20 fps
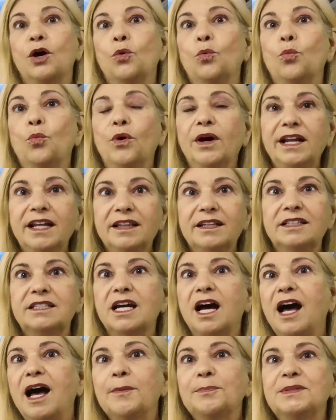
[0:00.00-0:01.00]
One of the
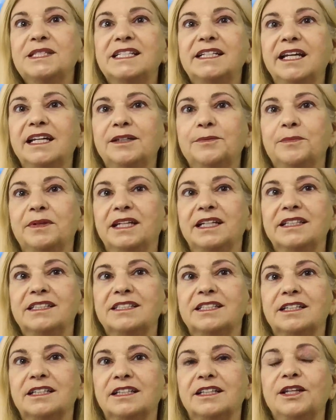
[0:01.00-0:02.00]
top
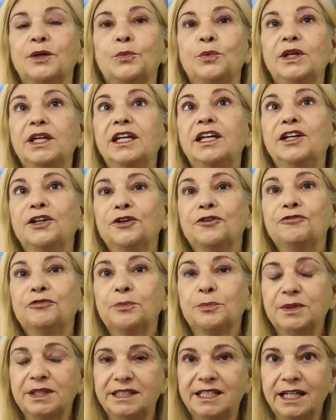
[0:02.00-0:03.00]
statements that we hear
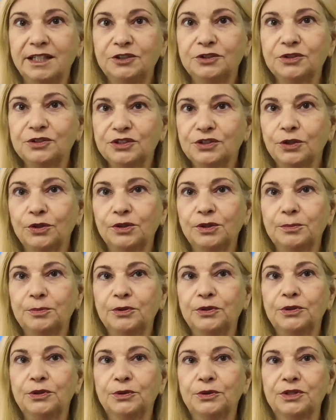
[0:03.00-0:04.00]
from potential
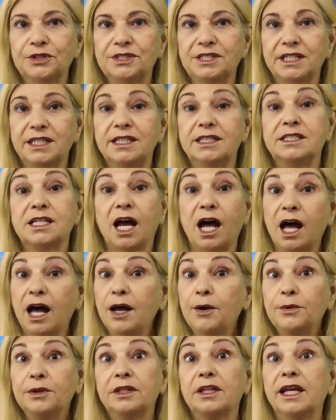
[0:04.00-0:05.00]
solopreneurs is,
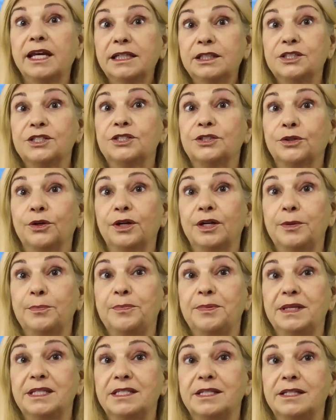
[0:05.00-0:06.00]
I would like to start a
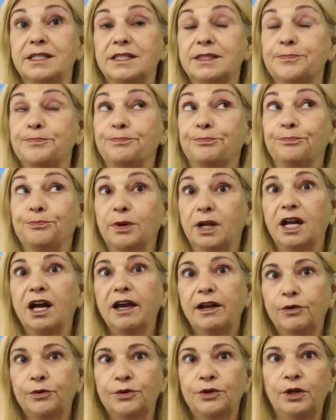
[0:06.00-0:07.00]
business, but
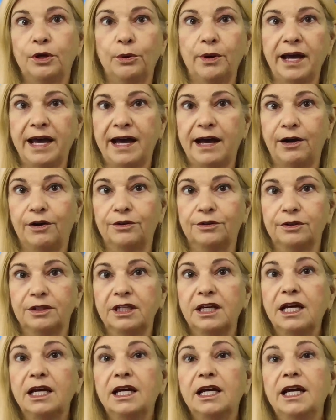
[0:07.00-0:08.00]
I don't know how.
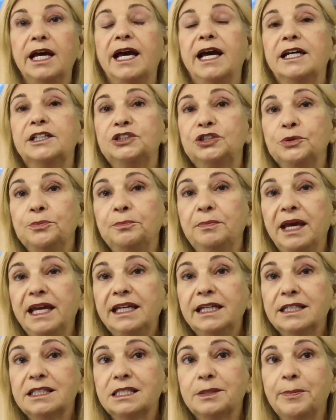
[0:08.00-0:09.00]
As you
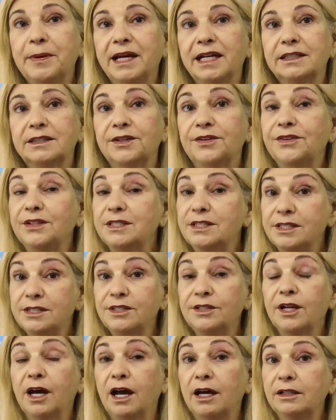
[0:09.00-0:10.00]
may expect, this
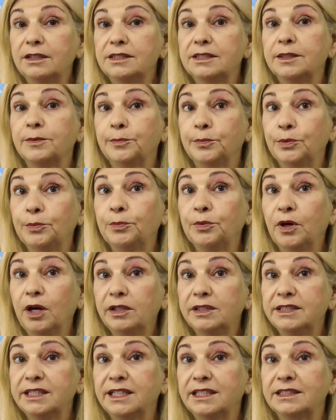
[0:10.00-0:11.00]
is not a simple
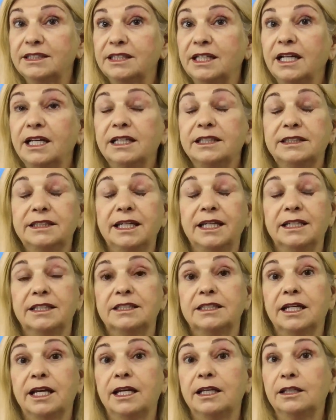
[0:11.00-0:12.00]
process. It
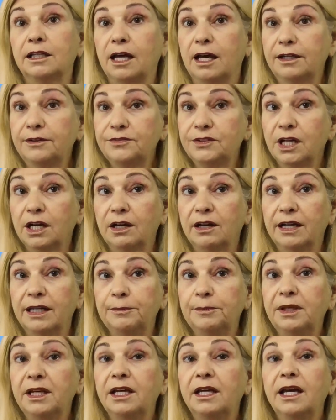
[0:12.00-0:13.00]
takes a lot of
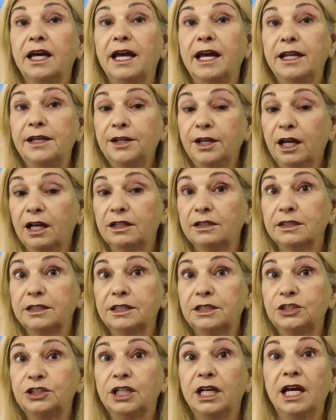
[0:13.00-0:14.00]
time and
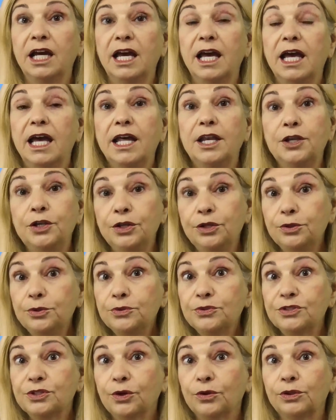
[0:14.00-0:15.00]
knowledge, and
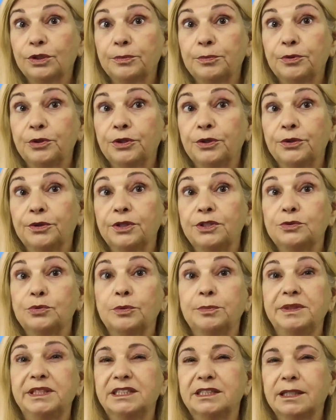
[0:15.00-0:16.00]
new solopreneurs
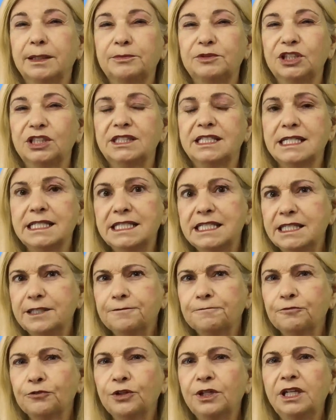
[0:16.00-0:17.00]
will be subject to
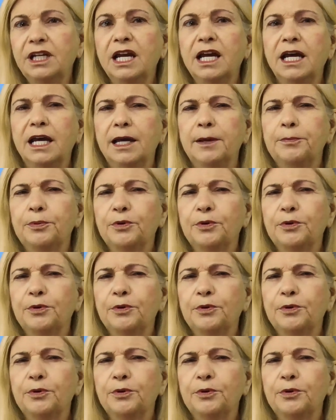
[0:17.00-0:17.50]
different and